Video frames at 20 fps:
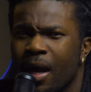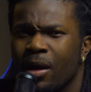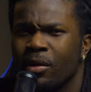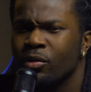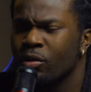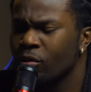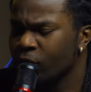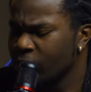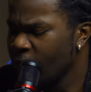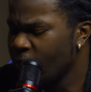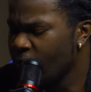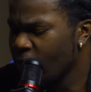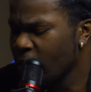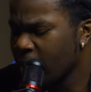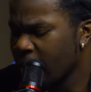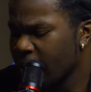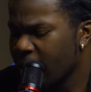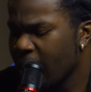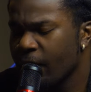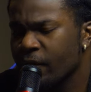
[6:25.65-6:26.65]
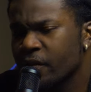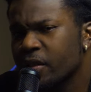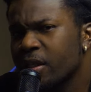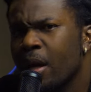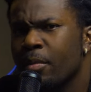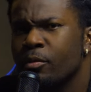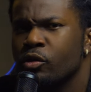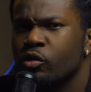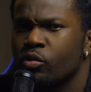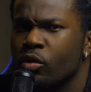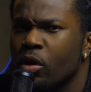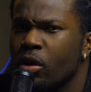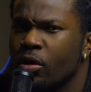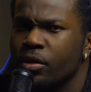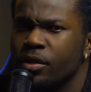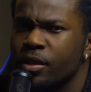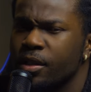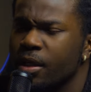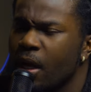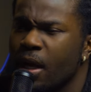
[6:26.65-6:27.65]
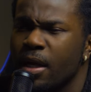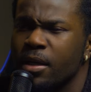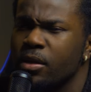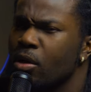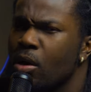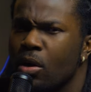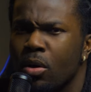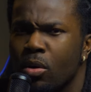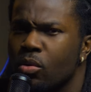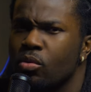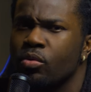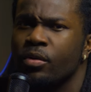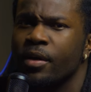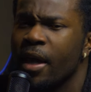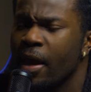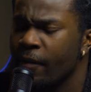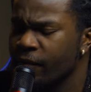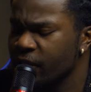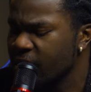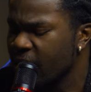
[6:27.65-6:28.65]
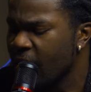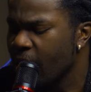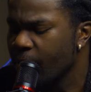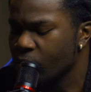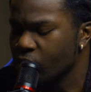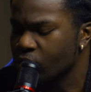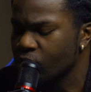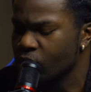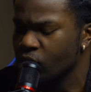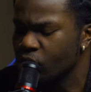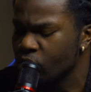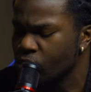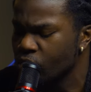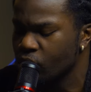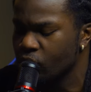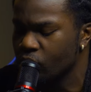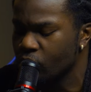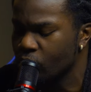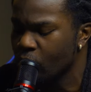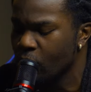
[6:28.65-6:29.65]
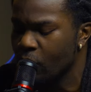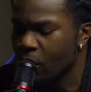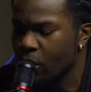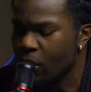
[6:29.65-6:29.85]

I don't know if she felt like Kevin Samuels was on her side. No, Kevin Samuels was using you